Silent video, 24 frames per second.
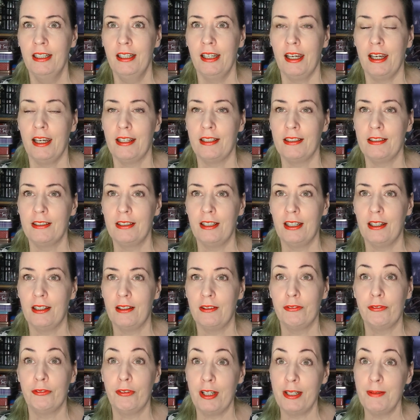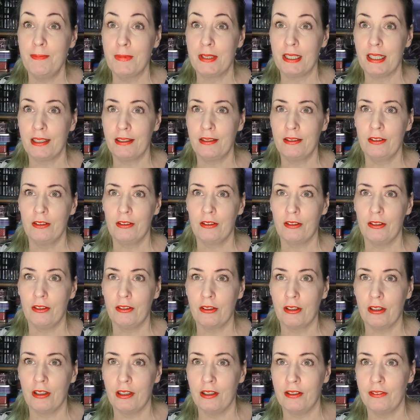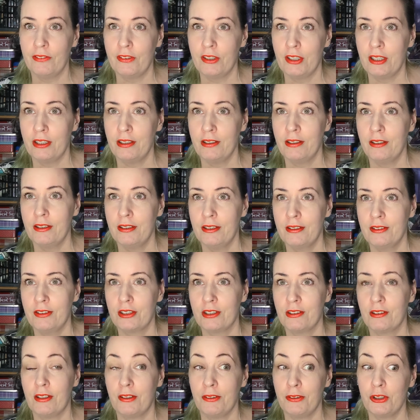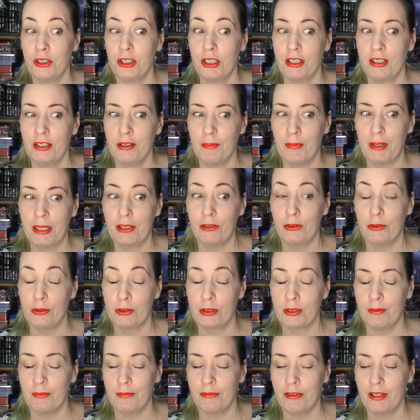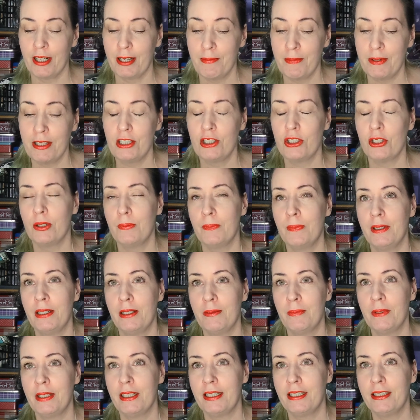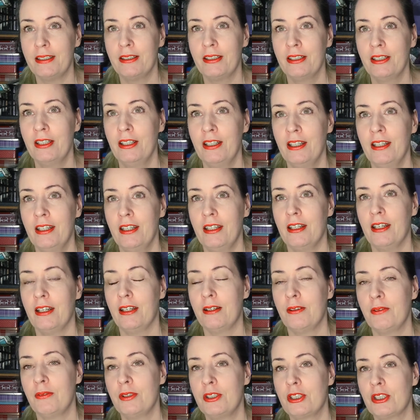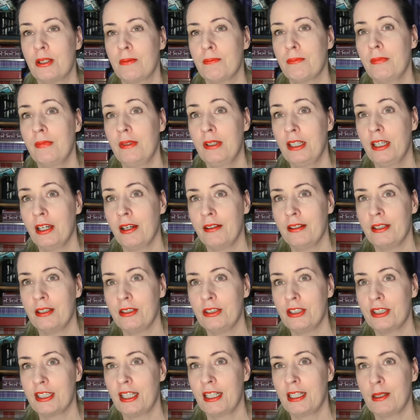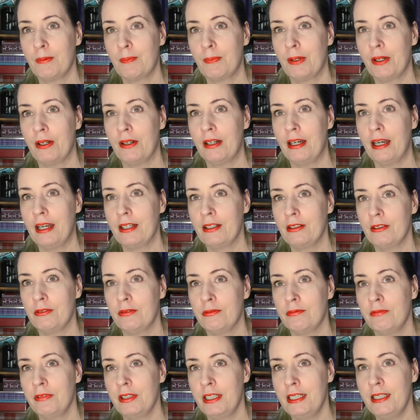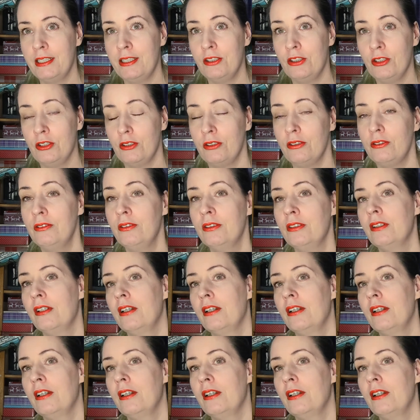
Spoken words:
and framed it not long after. So I will show you my awesome framing job in a minute, which I'm going to take apart and redo.